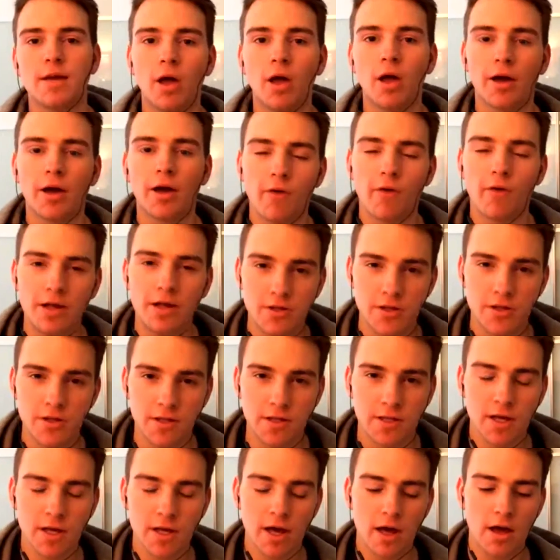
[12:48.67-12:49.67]
Rangers,
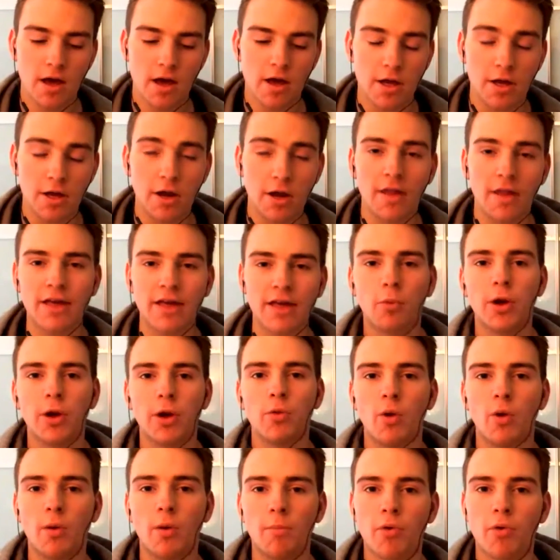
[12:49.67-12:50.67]
that's what you
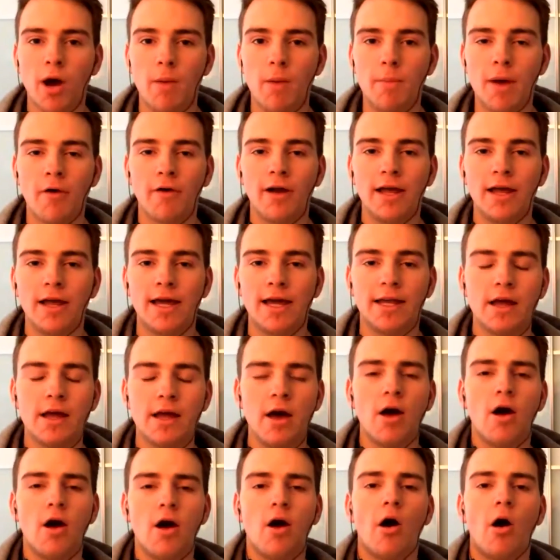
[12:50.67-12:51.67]
want primarily. And
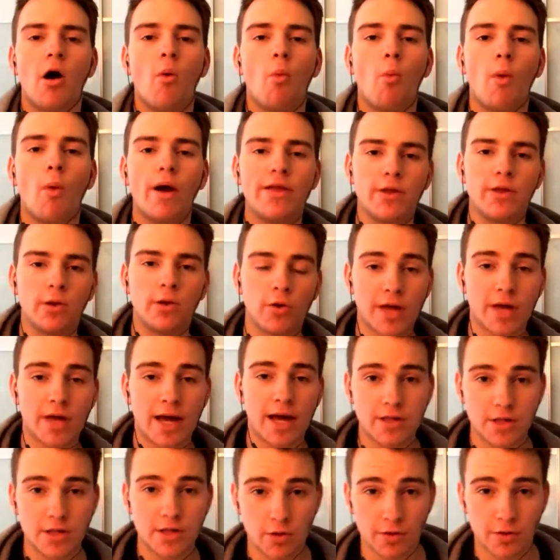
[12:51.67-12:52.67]
when you're not
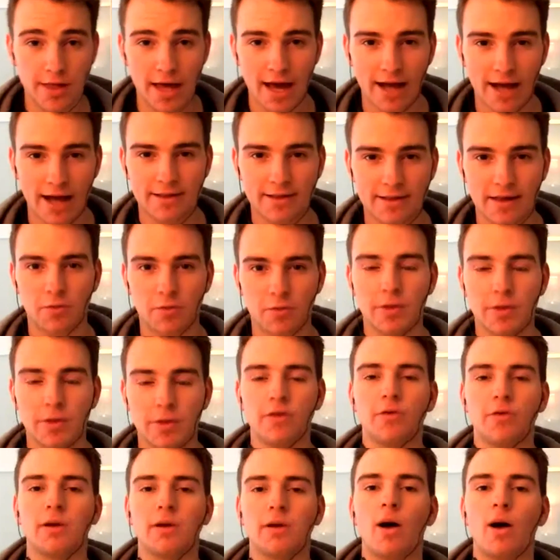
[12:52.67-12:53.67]
changing your tactics, when you're
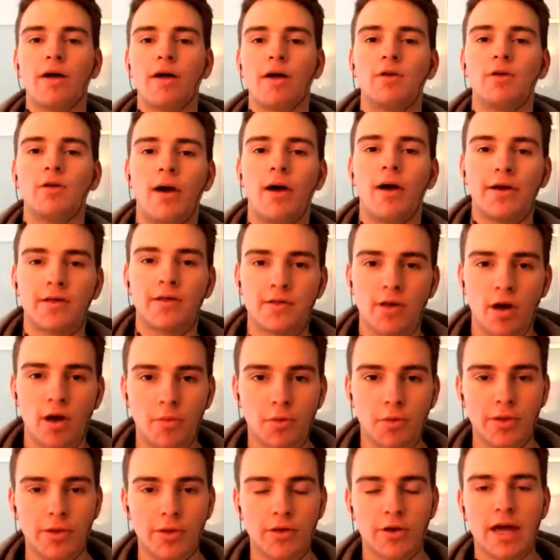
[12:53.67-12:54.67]
doing like for like subs,
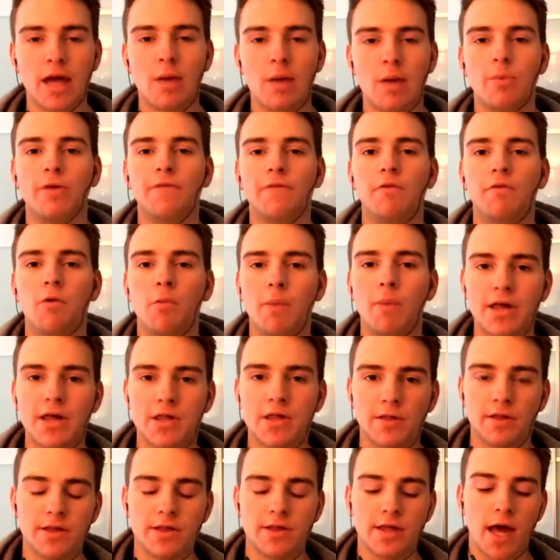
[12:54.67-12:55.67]
when you're keeping the formation
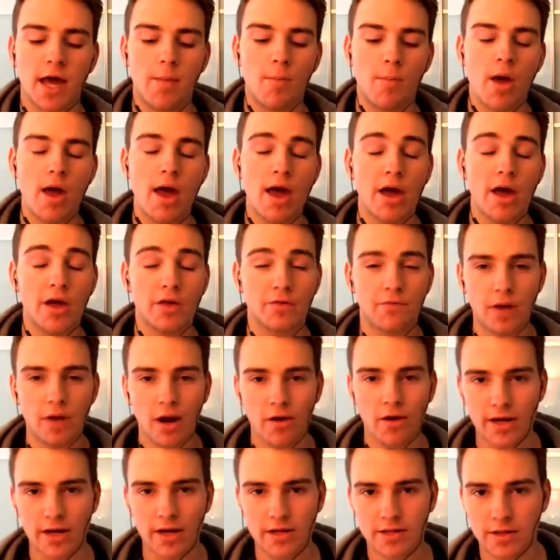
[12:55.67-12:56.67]
the same, it's
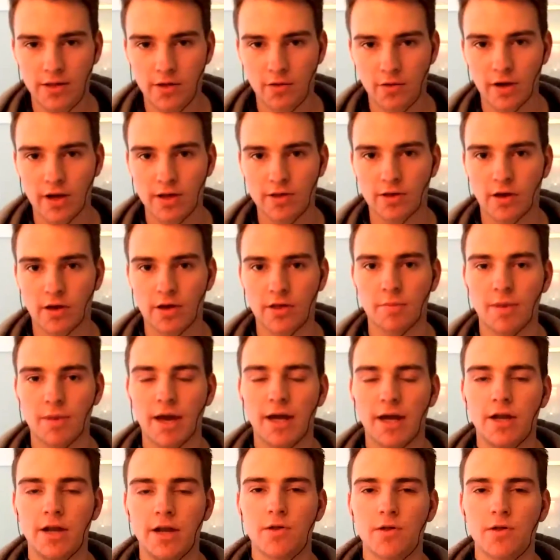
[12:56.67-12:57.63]
very easy to criticise a manager.